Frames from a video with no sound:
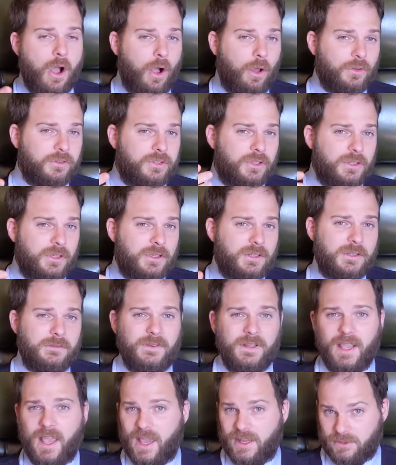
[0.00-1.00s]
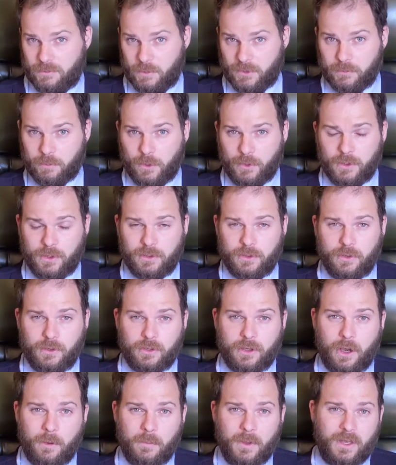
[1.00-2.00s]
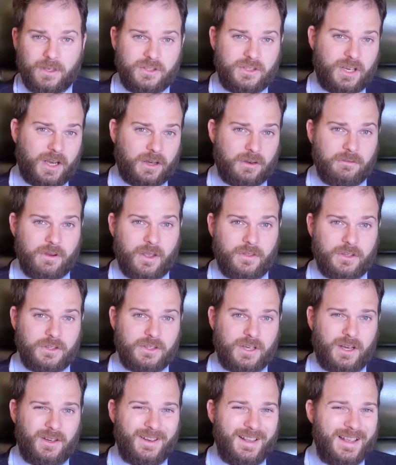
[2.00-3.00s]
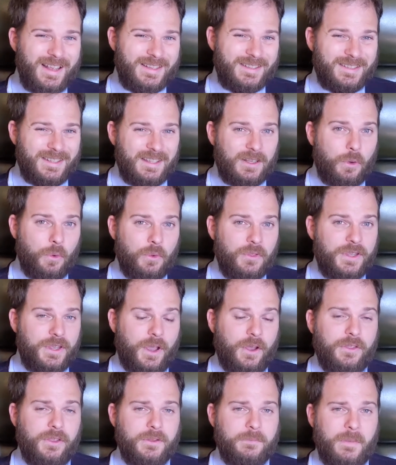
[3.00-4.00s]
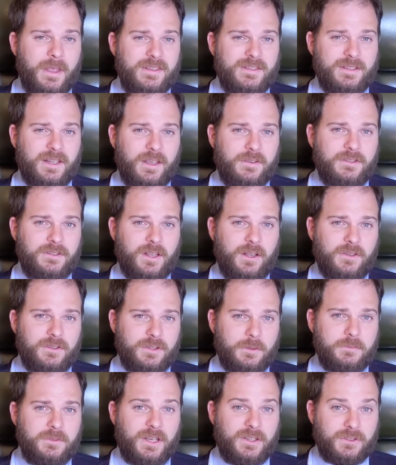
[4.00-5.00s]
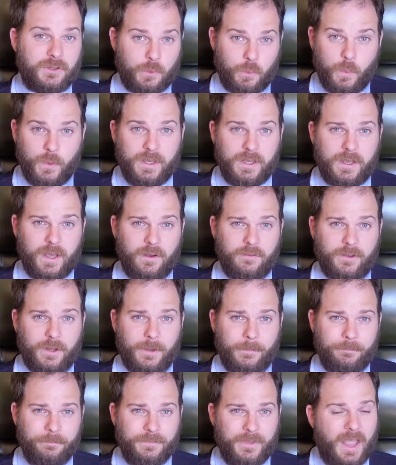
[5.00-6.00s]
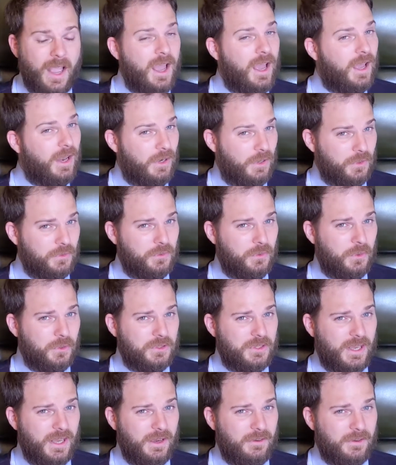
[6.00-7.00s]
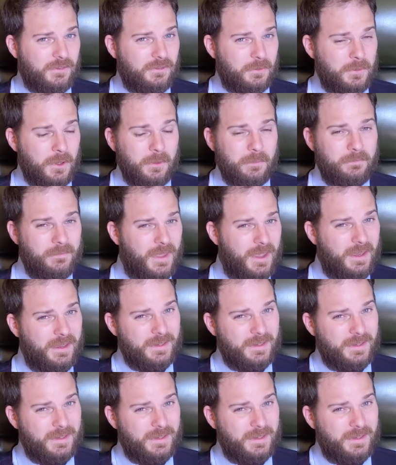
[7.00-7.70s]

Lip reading: Alternatively, head to bespokeunit.com and check around the channel and see all the other men's lifestyle subjects that we cover. Look forward to hearing from you.